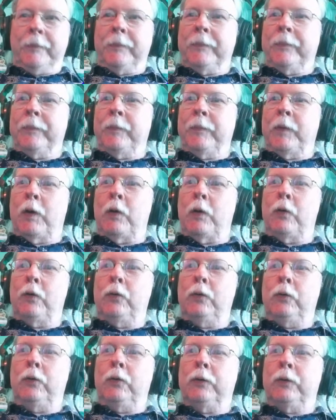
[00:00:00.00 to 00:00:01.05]

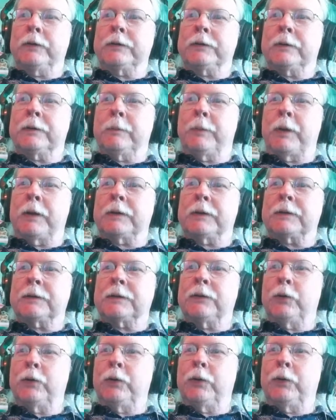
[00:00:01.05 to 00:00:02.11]
Yo, there's the Blux.
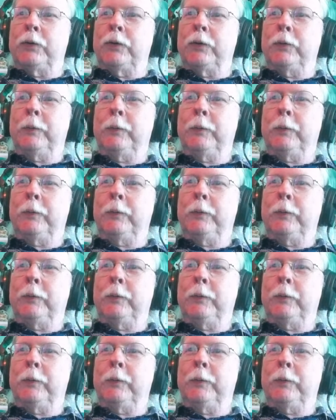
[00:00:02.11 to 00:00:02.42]
No, no, no.